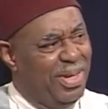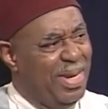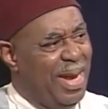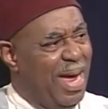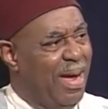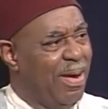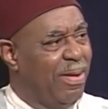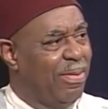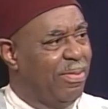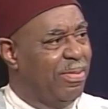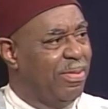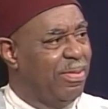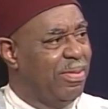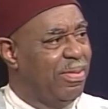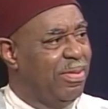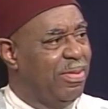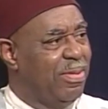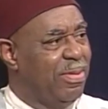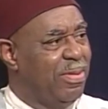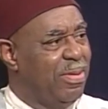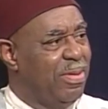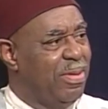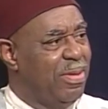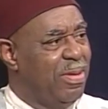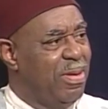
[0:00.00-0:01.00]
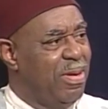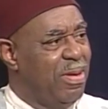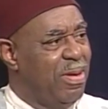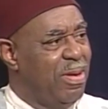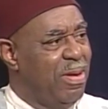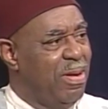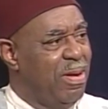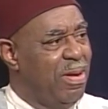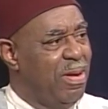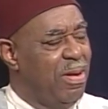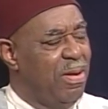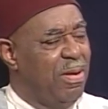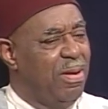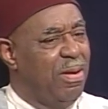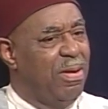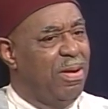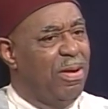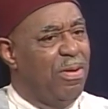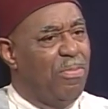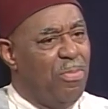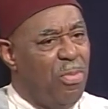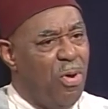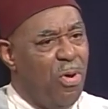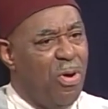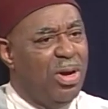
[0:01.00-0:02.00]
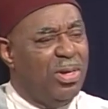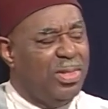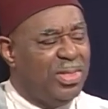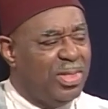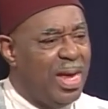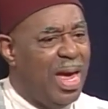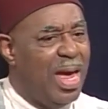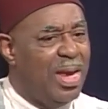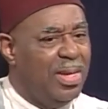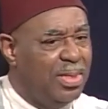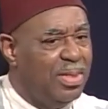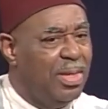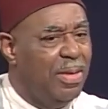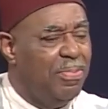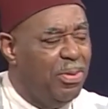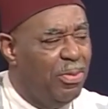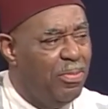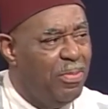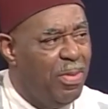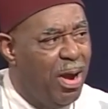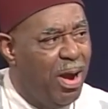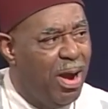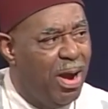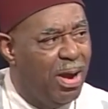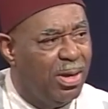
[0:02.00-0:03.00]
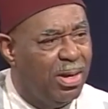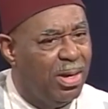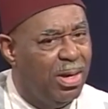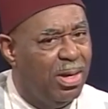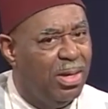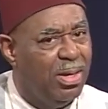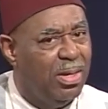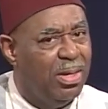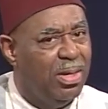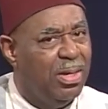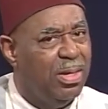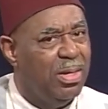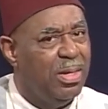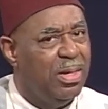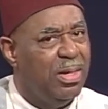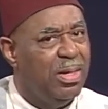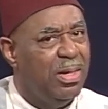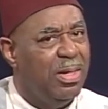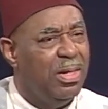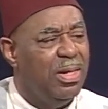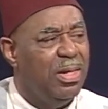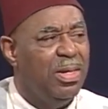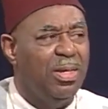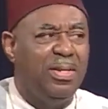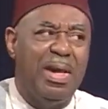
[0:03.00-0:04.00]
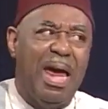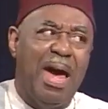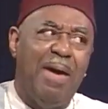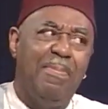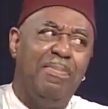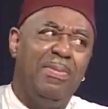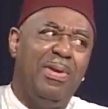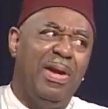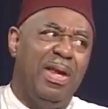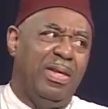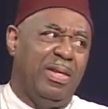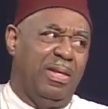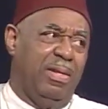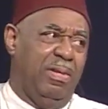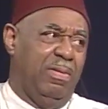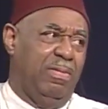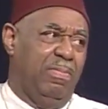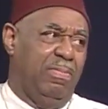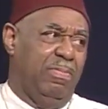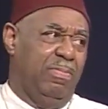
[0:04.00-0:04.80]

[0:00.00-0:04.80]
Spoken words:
out. The Moorish Science Temple America is not playing.